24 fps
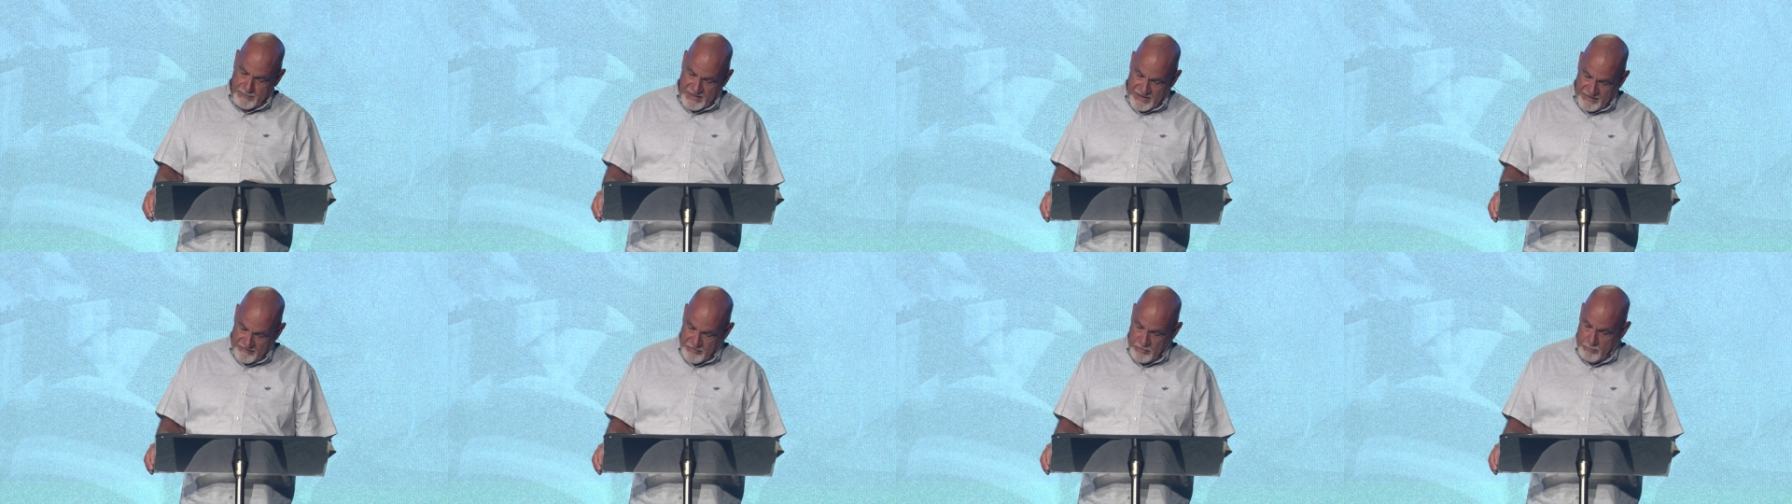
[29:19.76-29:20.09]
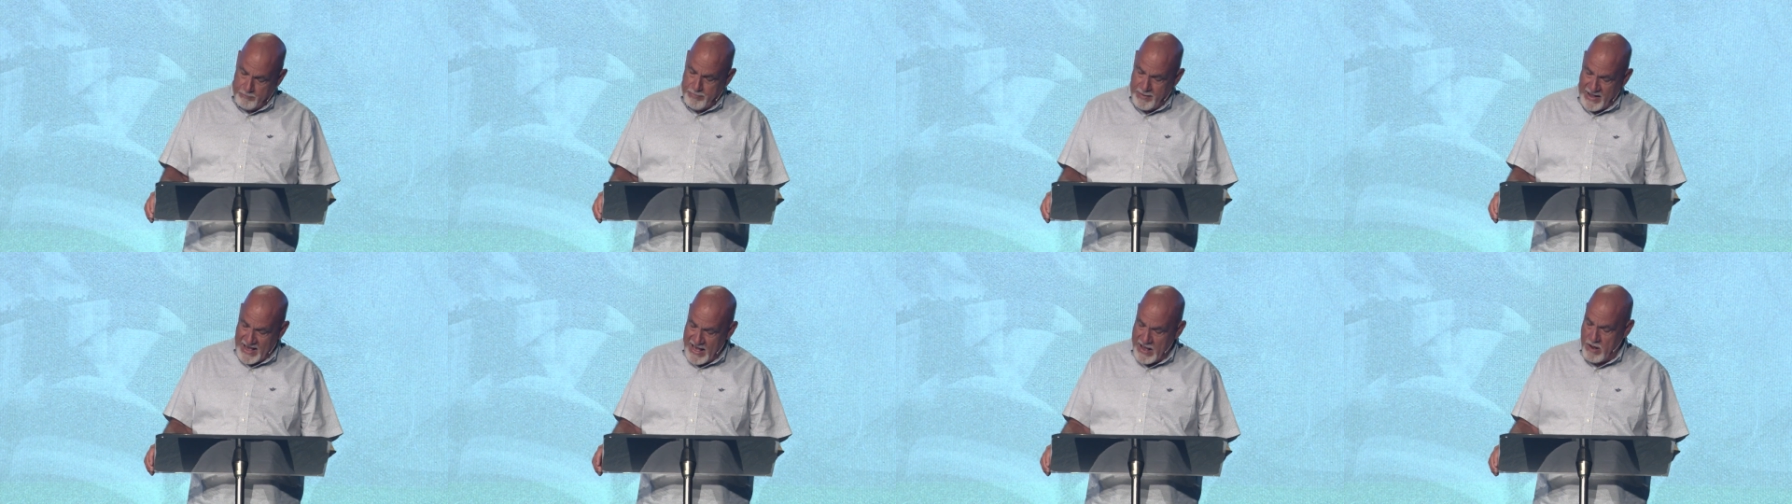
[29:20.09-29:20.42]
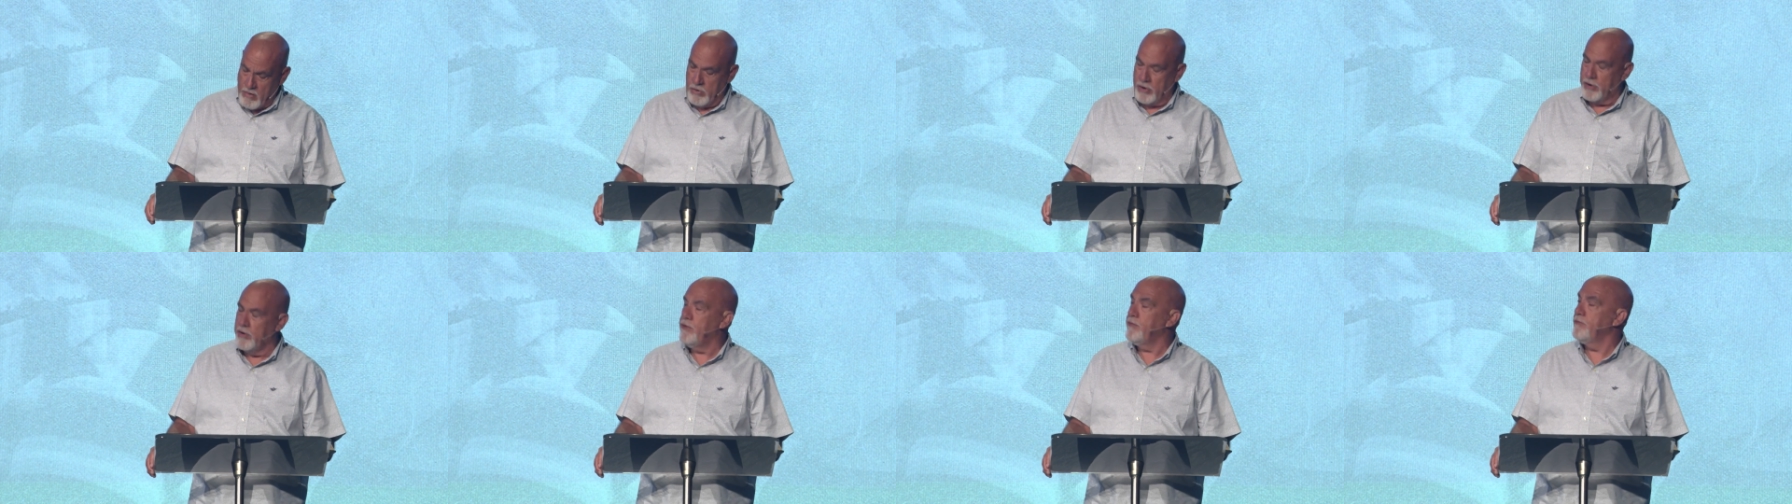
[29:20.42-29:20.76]
given
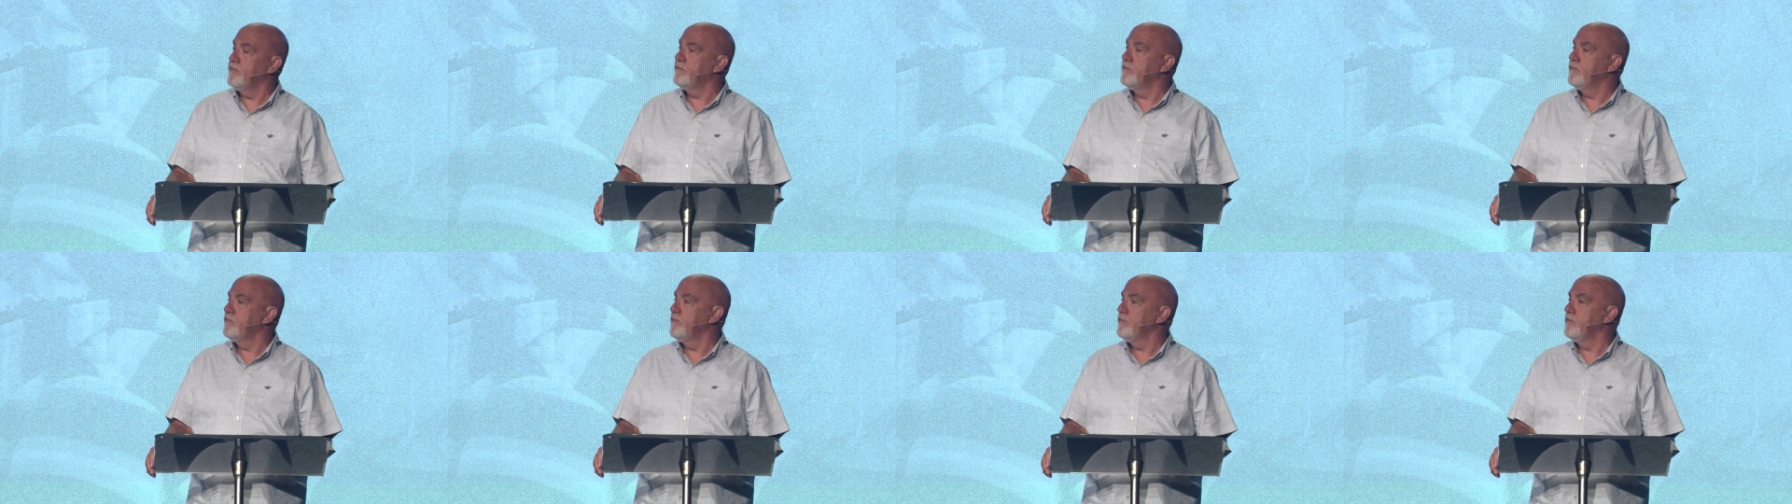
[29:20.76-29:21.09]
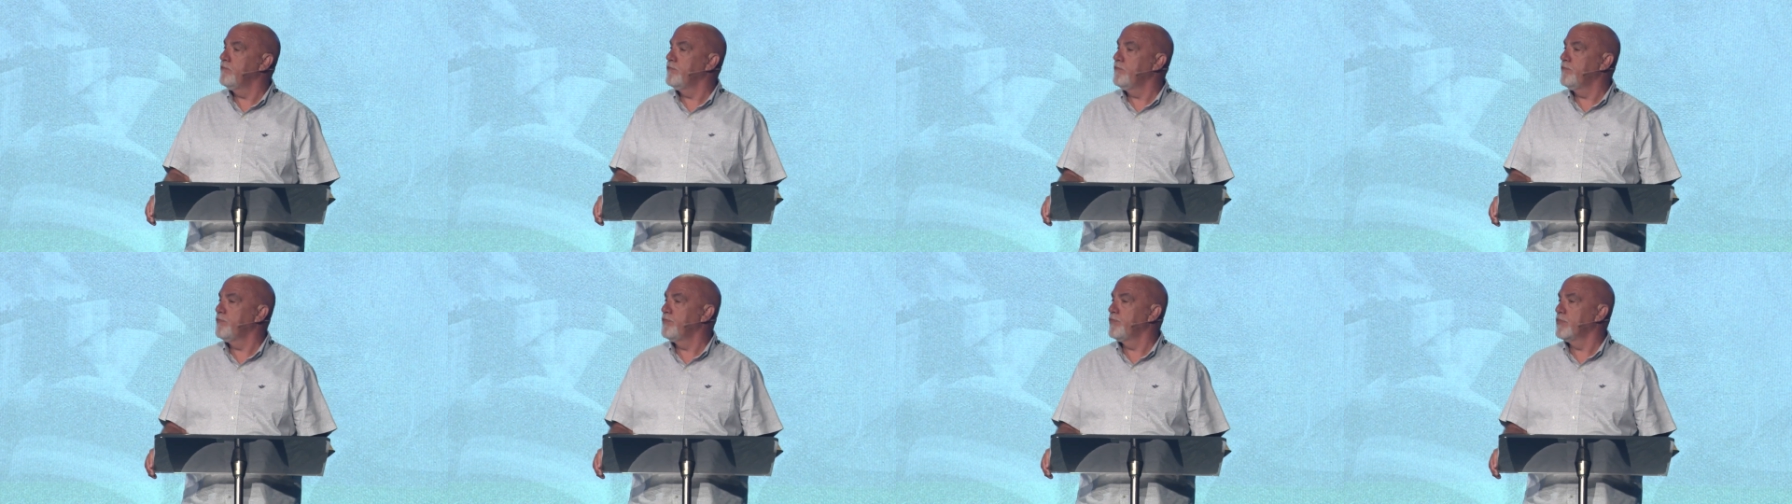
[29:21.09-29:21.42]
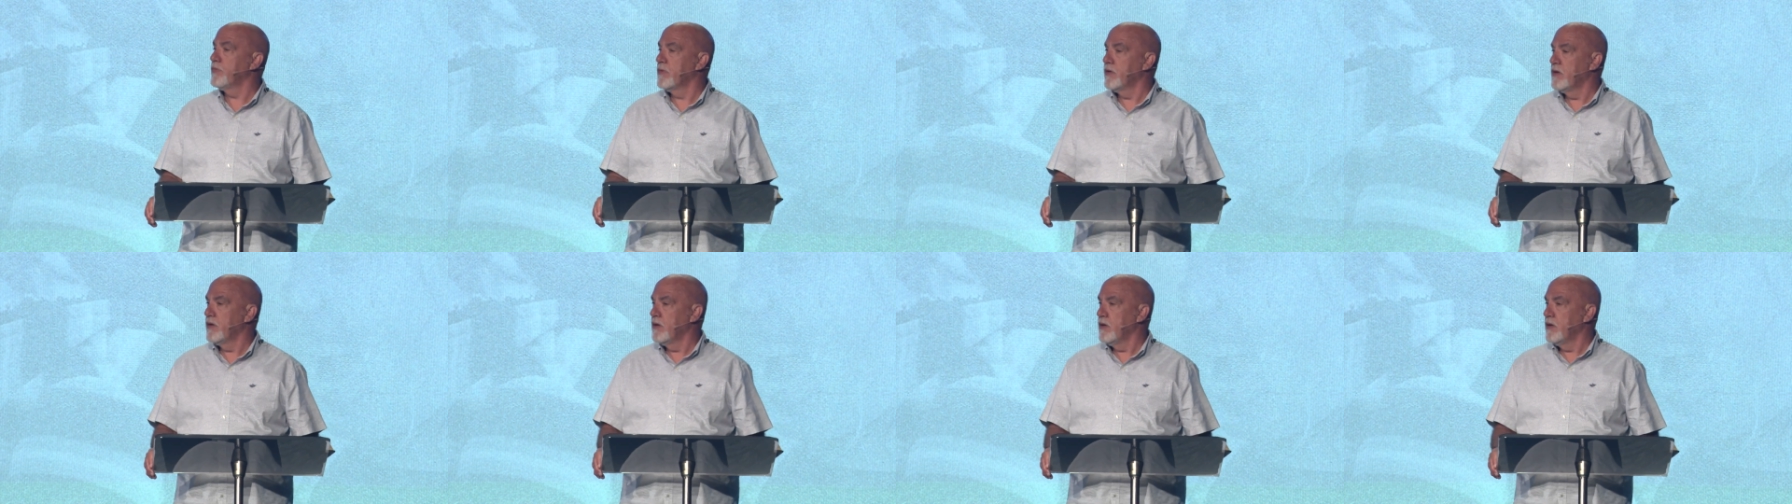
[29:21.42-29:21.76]
power,
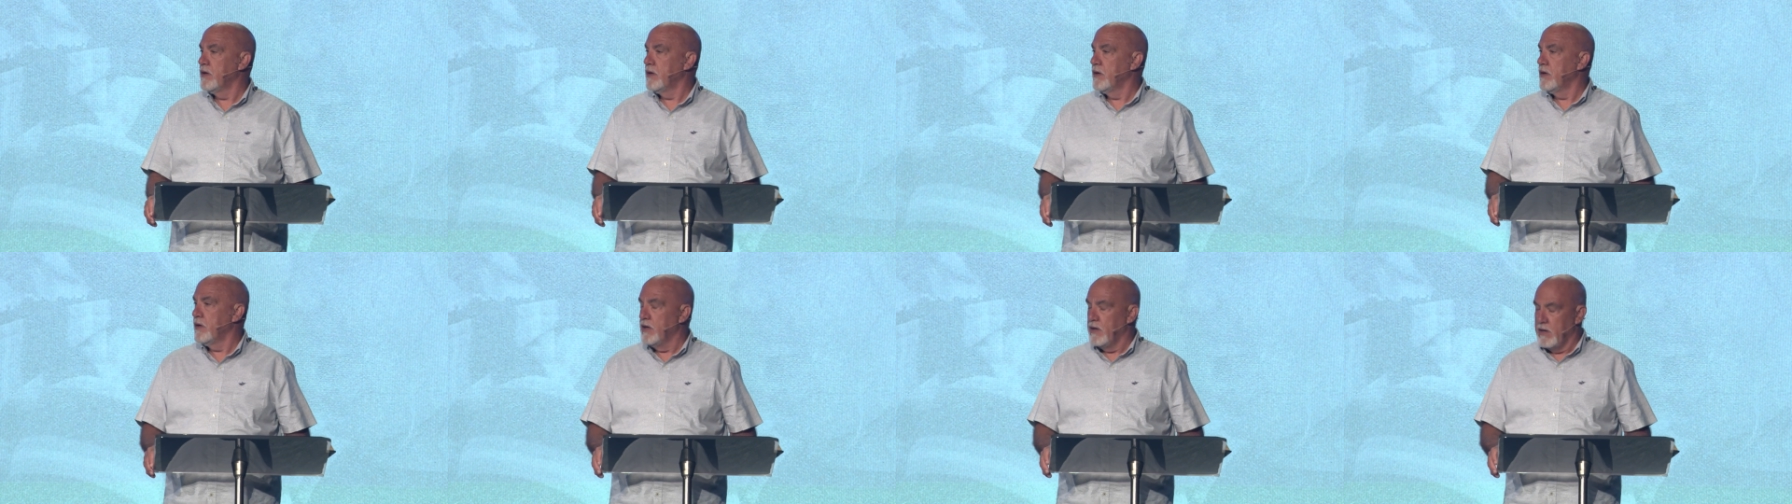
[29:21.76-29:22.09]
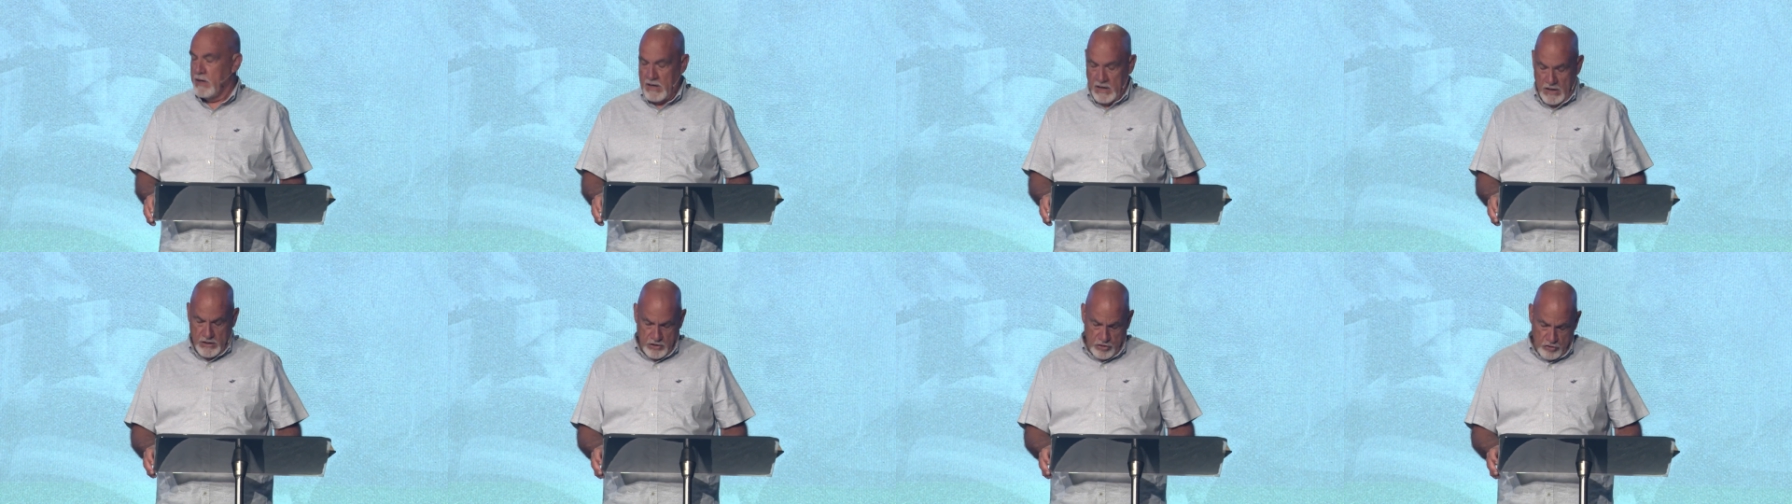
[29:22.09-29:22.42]
and